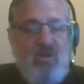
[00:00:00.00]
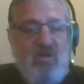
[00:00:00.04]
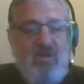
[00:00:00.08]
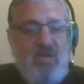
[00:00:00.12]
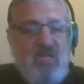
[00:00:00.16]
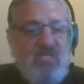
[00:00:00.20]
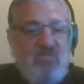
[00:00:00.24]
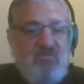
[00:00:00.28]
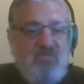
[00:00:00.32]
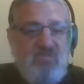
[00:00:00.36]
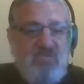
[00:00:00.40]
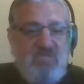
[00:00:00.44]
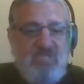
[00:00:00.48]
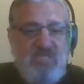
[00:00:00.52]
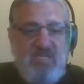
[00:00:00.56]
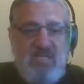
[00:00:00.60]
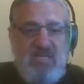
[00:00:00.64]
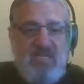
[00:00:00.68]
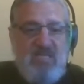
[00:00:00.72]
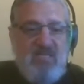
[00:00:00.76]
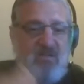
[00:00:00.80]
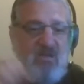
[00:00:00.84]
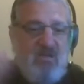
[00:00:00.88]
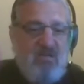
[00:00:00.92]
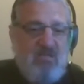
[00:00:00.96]
An SVC
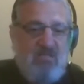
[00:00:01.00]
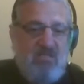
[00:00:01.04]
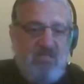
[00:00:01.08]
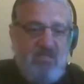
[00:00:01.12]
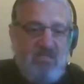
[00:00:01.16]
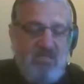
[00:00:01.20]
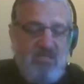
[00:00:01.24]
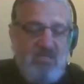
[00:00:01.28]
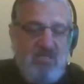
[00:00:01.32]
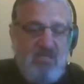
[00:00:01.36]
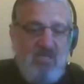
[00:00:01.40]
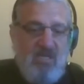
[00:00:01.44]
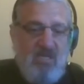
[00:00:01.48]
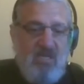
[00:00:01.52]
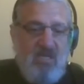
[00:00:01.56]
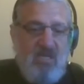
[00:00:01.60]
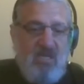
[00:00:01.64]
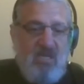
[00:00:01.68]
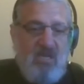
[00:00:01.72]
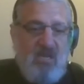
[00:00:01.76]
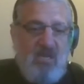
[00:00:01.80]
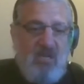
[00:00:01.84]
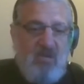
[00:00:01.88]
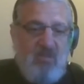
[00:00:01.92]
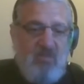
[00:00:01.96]
can talk to the
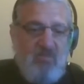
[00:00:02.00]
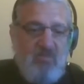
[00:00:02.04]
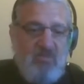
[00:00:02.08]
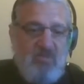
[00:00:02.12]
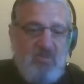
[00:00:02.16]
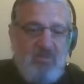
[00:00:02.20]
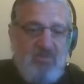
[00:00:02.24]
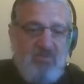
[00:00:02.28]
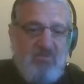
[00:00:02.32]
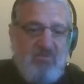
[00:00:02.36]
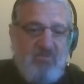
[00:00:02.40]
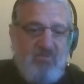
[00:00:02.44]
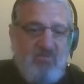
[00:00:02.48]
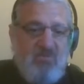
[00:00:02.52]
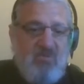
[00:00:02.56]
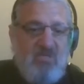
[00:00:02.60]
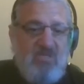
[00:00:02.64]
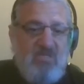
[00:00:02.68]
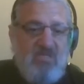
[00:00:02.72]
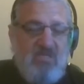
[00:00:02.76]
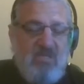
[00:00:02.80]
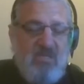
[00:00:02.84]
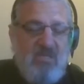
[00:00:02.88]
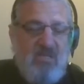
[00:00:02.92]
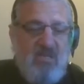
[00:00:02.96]
Spectrum Virtualized
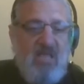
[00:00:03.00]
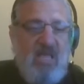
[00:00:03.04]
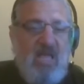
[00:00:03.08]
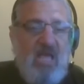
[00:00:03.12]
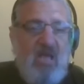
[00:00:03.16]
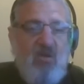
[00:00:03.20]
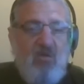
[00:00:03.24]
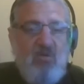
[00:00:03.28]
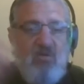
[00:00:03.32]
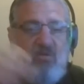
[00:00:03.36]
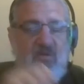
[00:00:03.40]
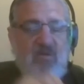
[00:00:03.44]
in the cloud,